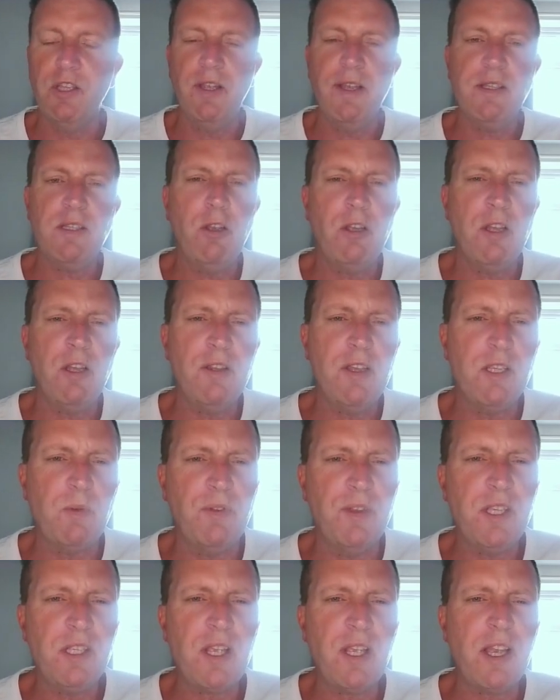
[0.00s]
So let's look at
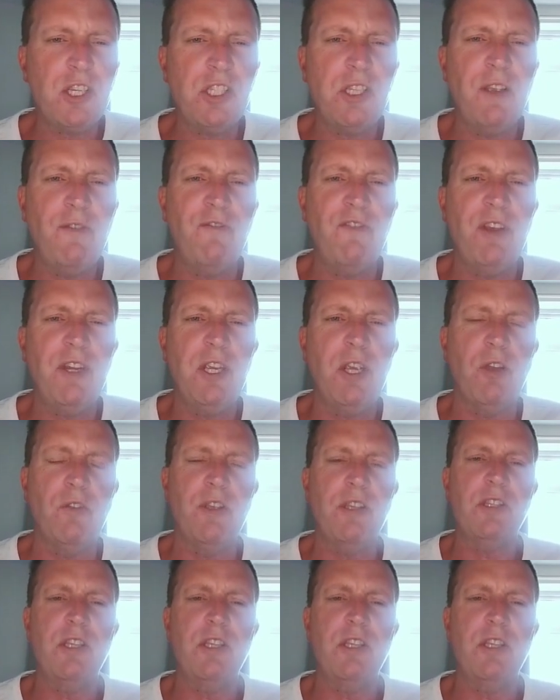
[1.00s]
this one. This is actually a video.